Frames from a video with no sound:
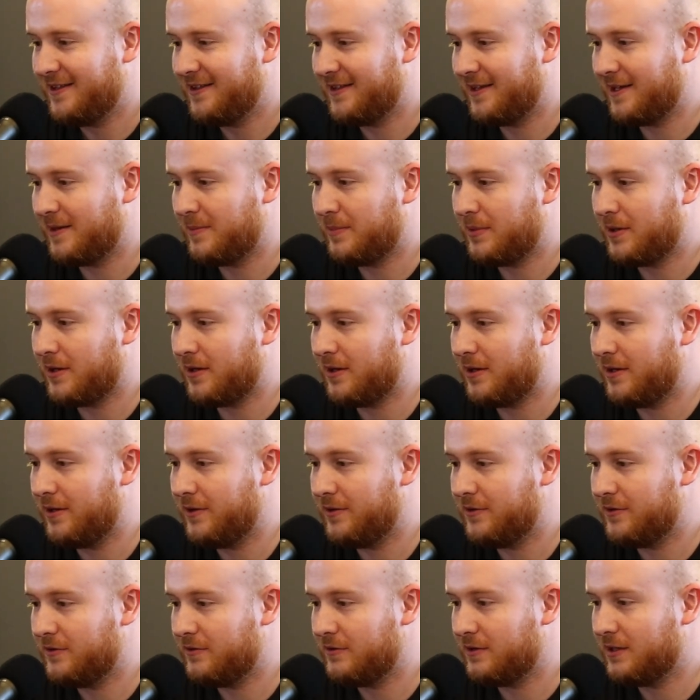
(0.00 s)
they're part
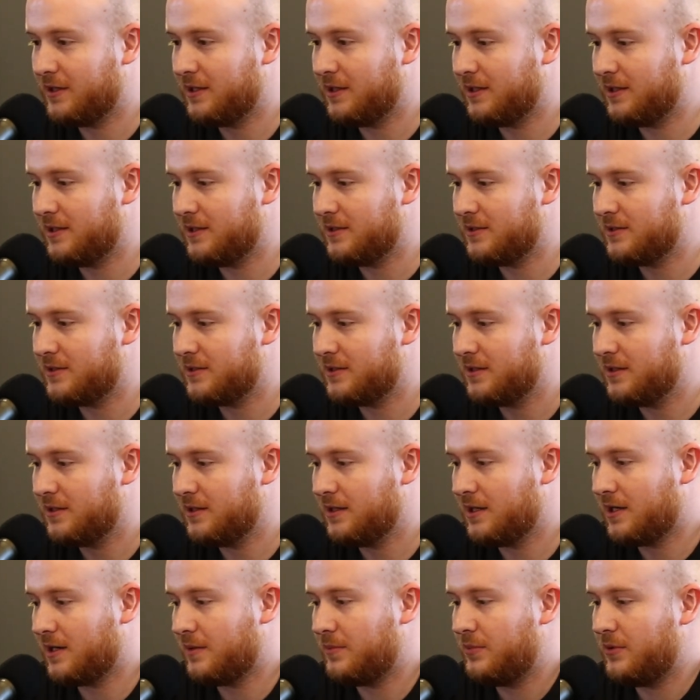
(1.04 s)
owner in, at least.
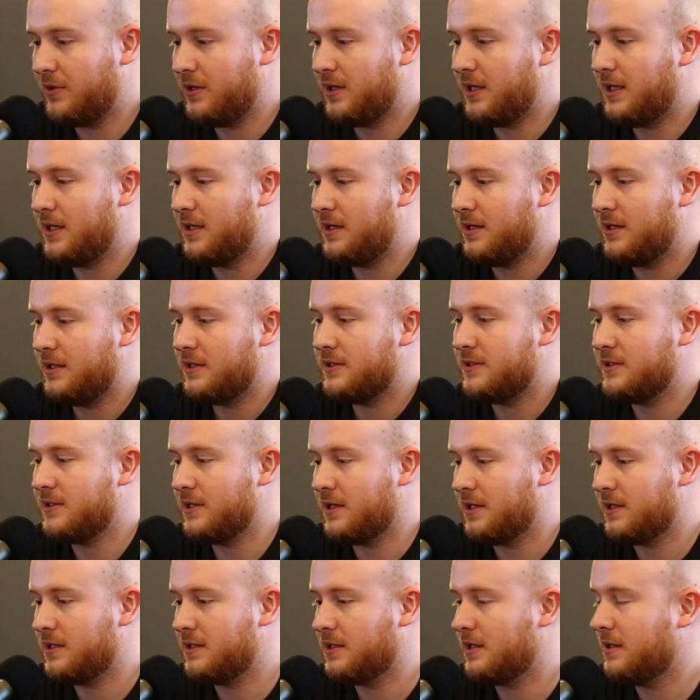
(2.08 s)
Yeah, I put it in and it
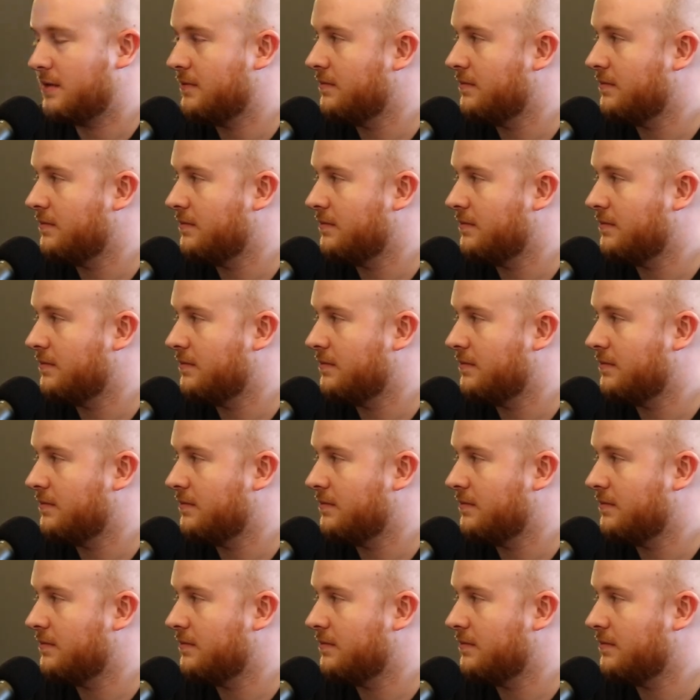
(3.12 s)
said